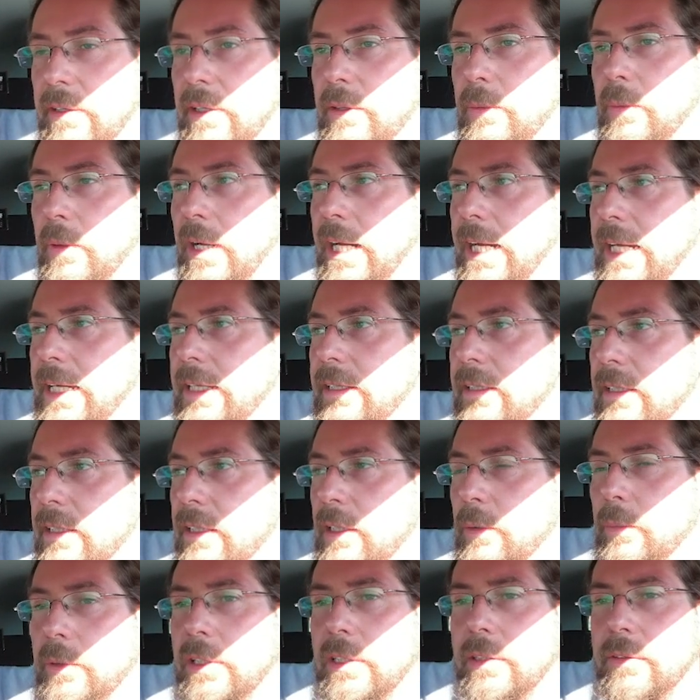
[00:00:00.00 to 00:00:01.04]
quiet, and
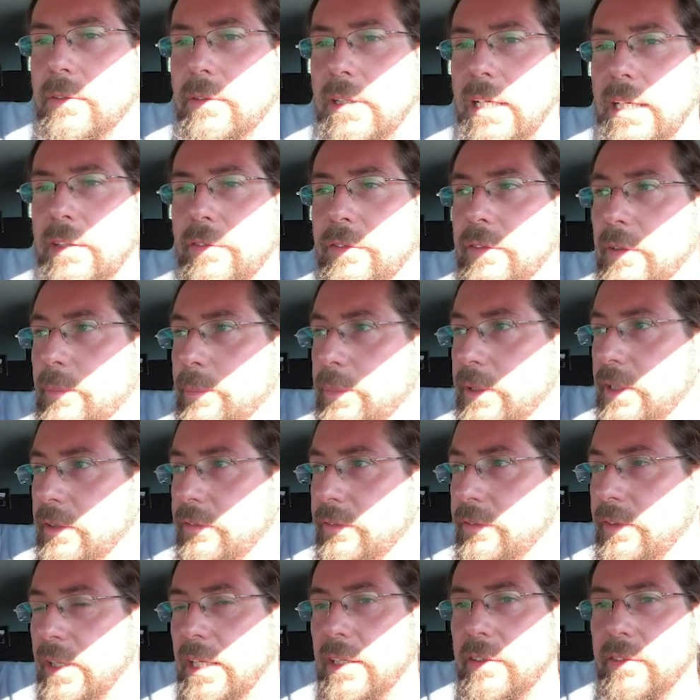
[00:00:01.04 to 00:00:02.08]
I will drive a bit
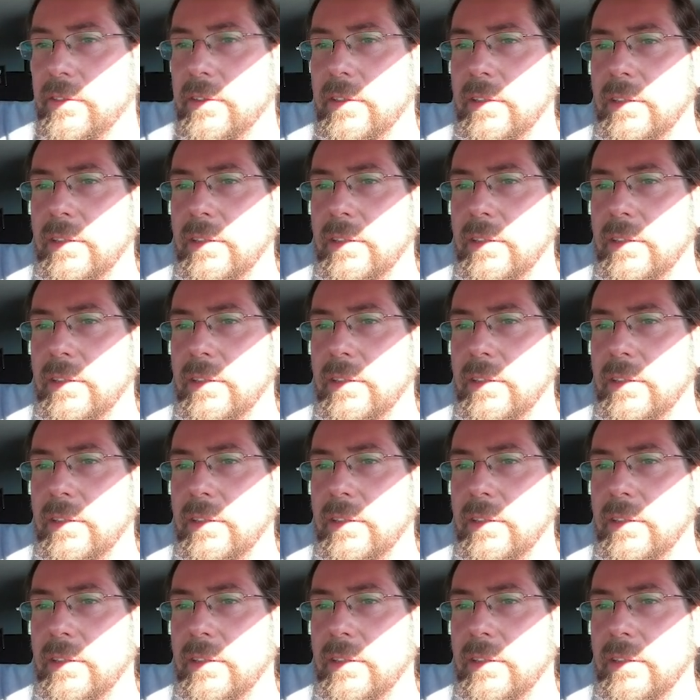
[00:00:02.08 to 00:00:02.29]
faster